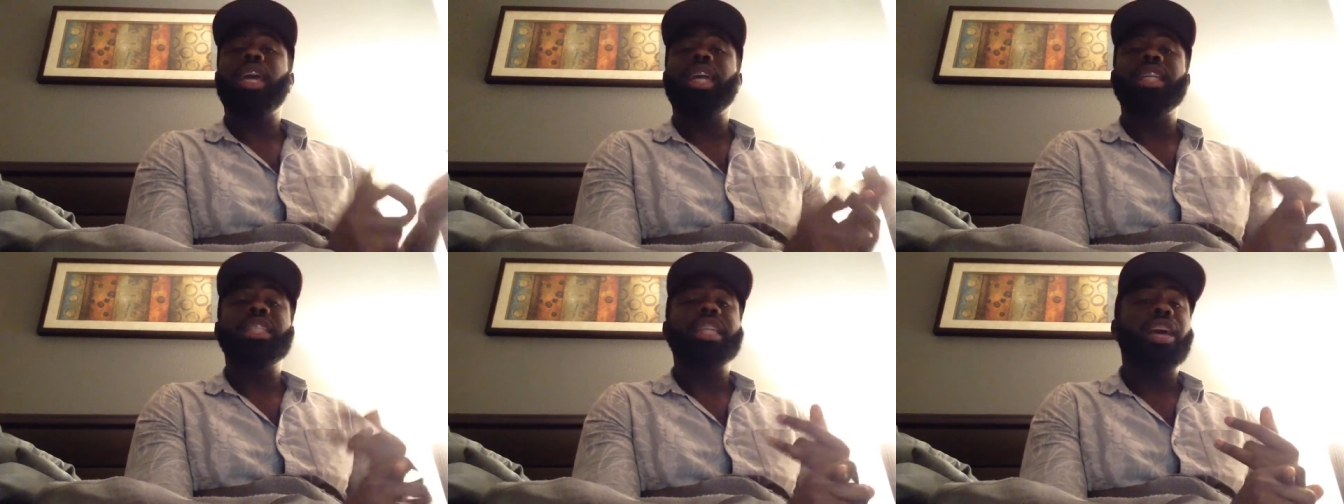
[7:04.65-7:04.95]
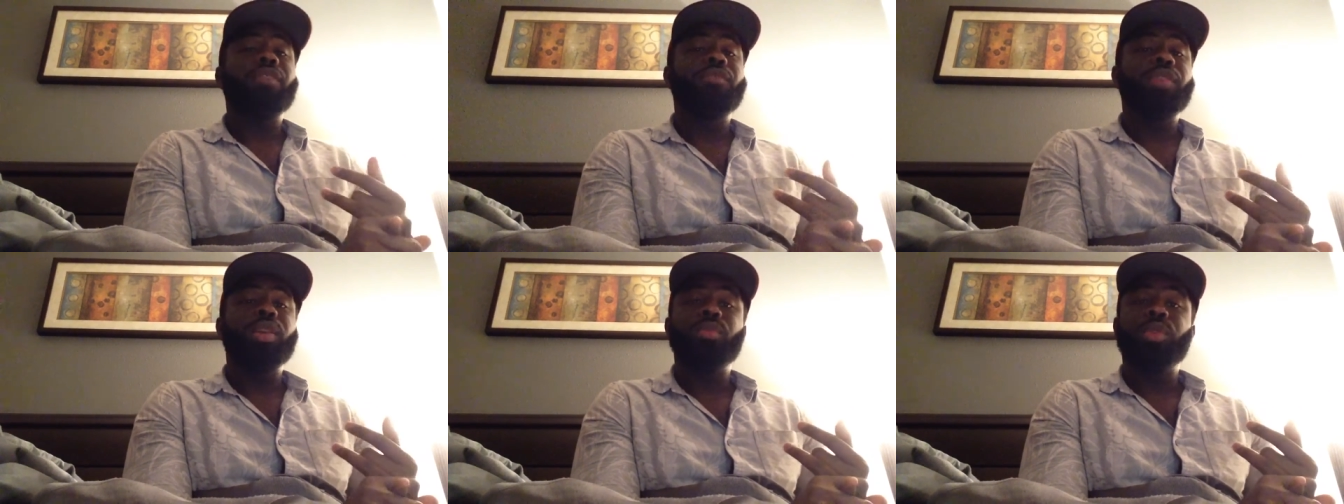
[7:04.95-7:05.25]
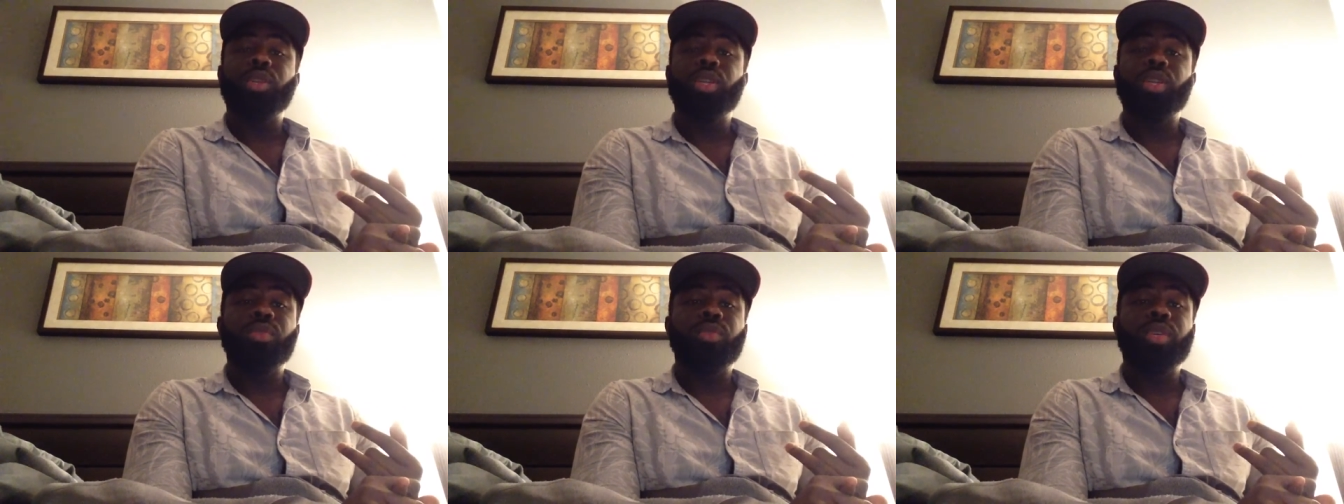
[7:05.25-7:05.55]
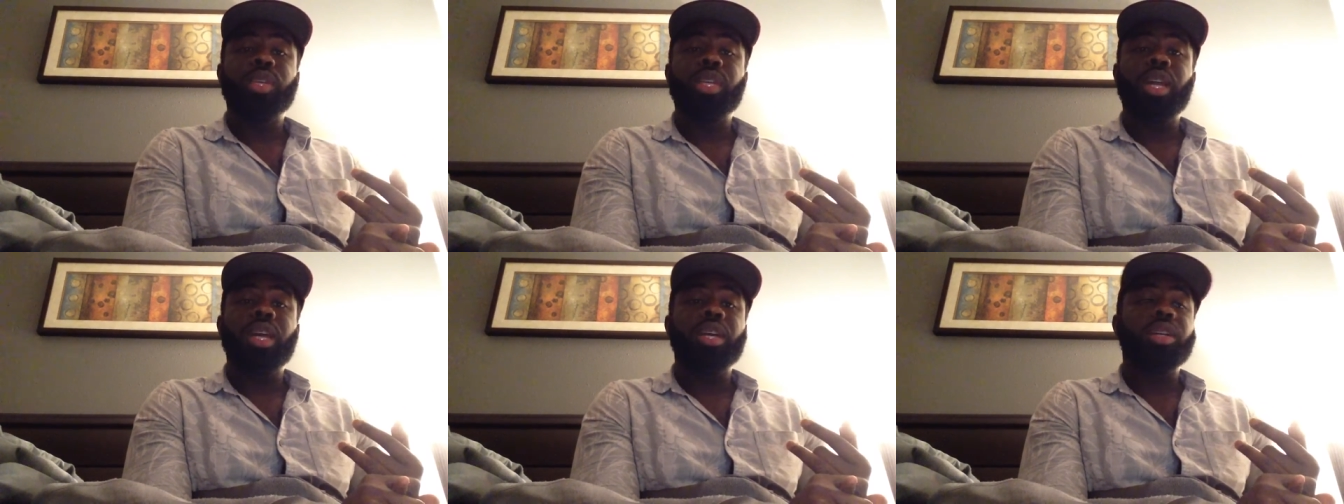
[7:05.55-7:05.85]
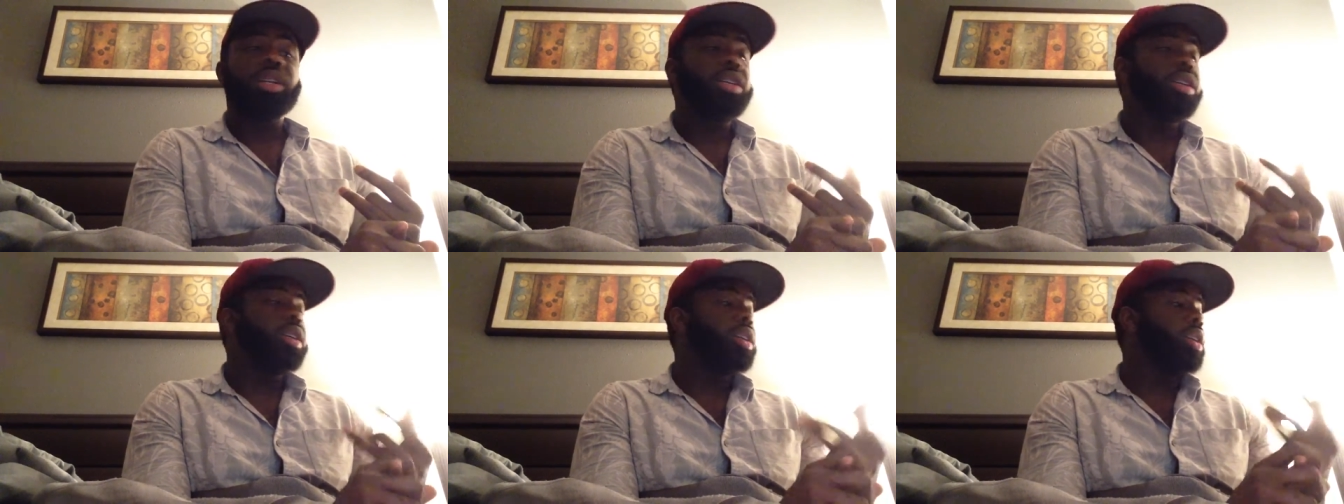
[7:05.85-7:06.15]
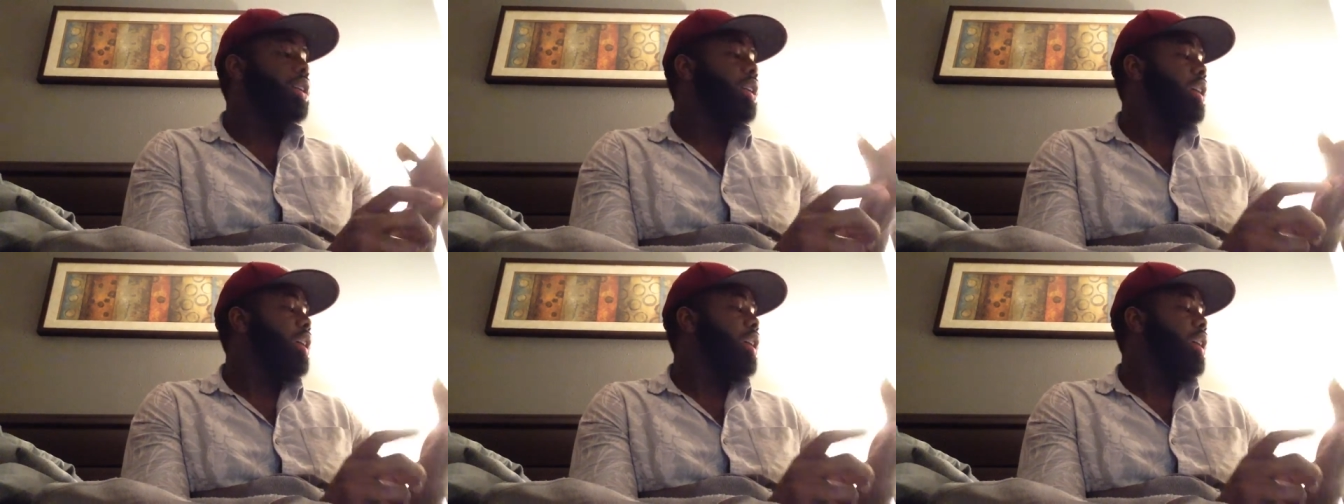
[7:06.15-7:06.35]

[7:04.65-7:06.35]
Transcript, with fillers: HIV when you were younger,